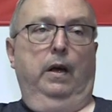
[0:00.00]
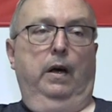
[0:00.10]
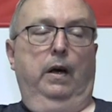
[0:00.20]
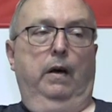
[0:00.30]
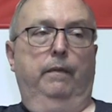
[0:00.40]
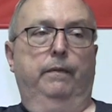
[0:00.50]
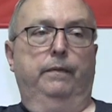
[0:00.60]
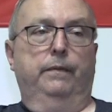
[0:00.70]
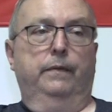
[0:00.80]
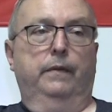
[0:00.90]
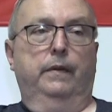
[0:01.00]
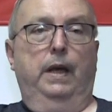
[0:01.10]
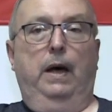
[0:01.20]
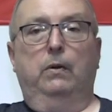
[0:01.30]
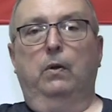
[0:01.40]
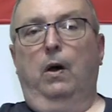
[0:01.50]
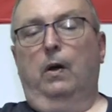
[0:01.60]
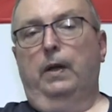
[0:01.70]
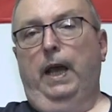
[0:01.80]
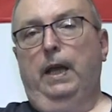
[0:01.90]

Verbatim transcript: Um, the outlawing